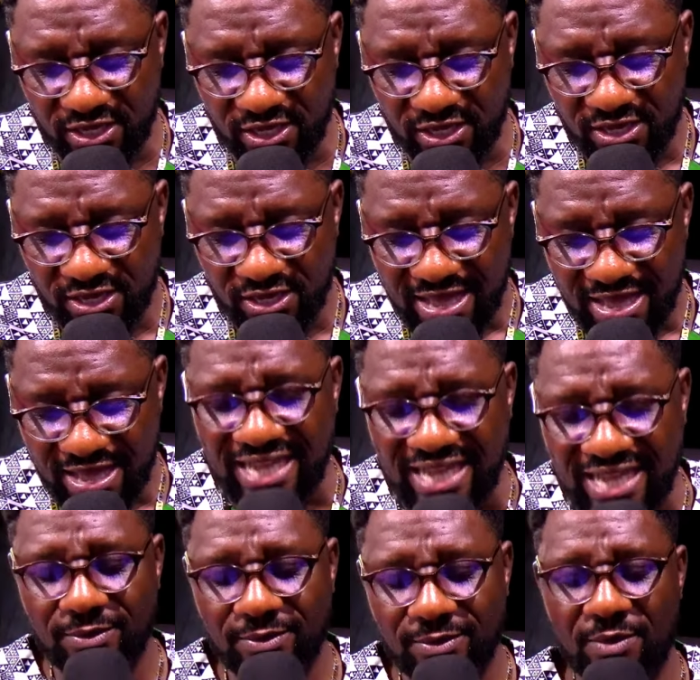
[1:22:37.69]
accepted by
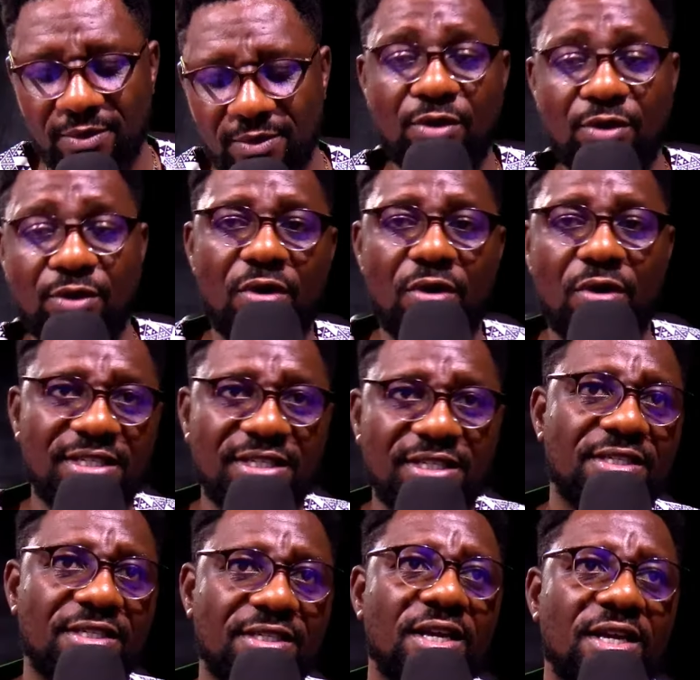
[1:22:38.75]
Google AdSense? It's